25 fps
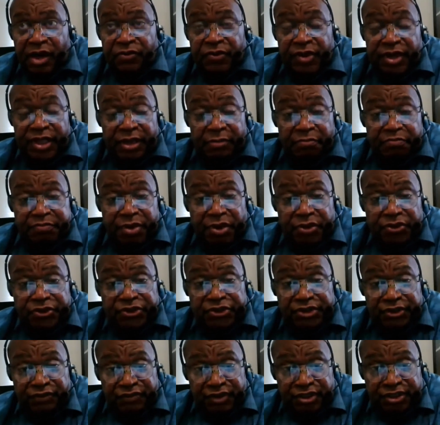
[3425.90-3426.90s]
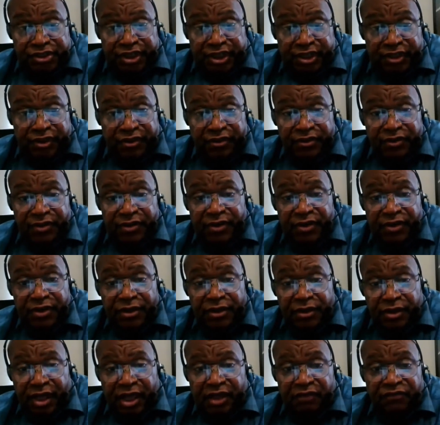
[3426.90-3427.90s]
our impulsivity.
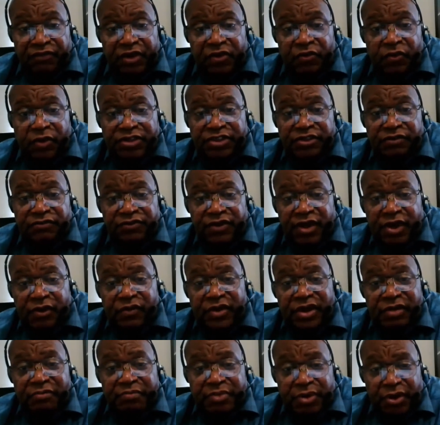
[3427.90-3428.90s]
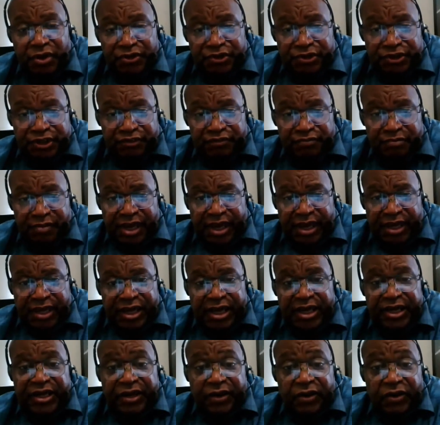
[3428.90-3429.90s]
David was a very impulsive man,
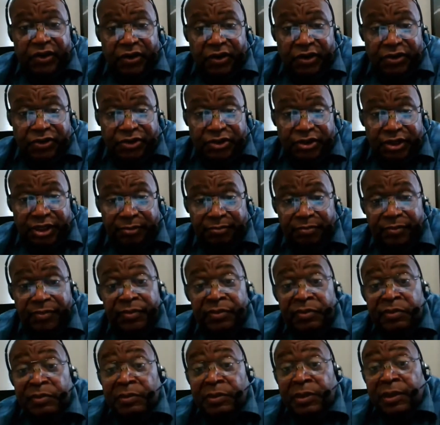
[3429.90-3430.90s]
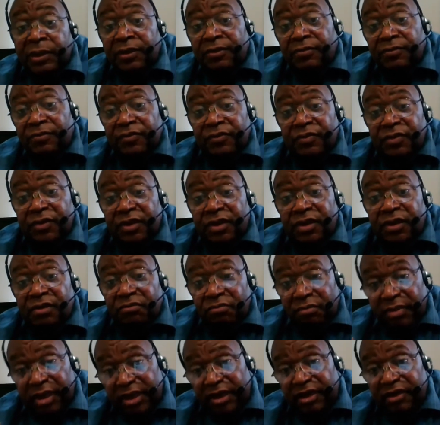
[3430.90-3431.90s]
and it cost him.
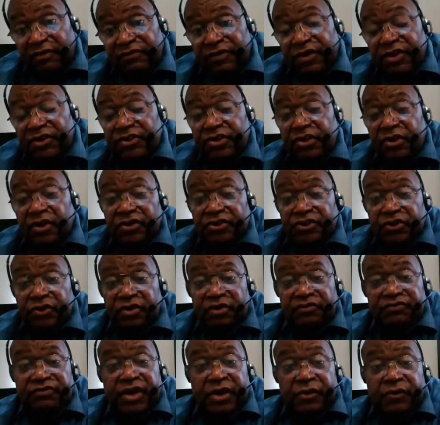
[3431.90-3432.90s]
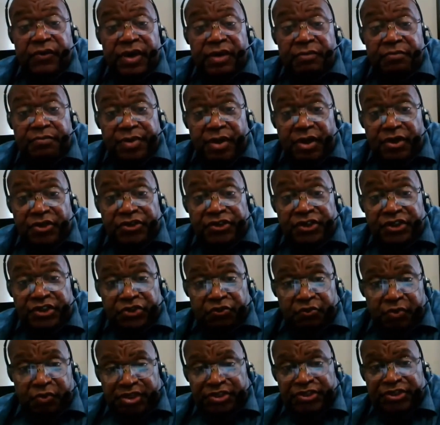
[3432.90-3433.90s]
Many of us also are very
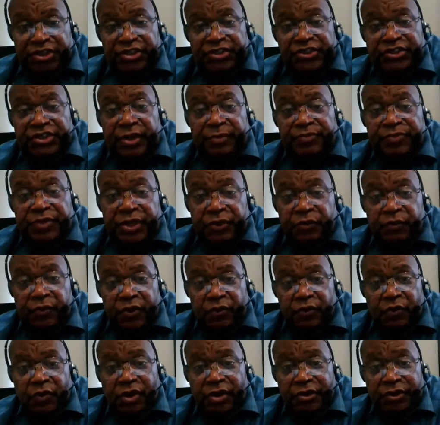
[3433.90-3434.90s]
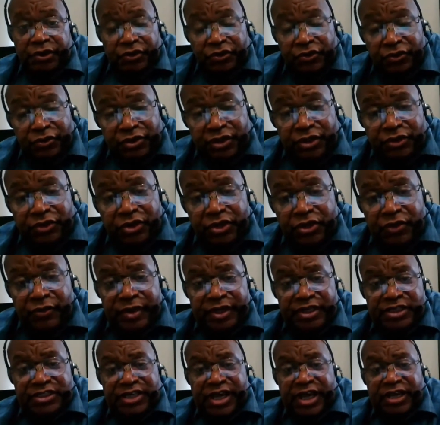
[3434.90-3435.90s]
impulsive. We see something we want. You think you're
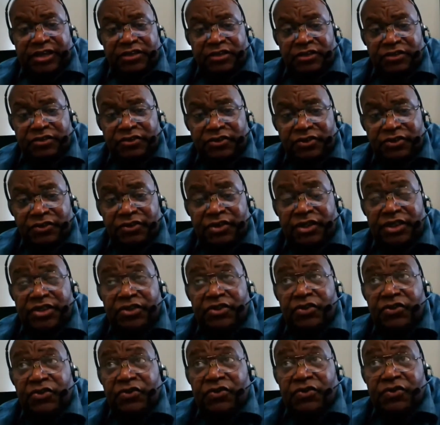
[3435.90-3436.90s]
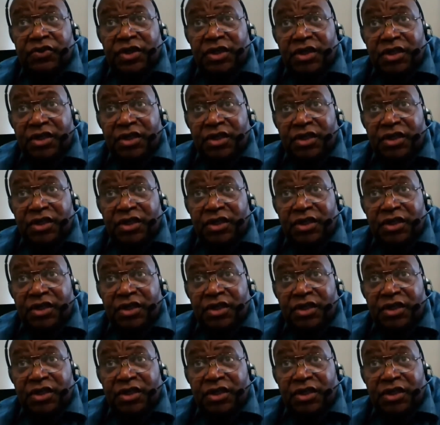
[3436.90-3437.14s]
entitled. You think you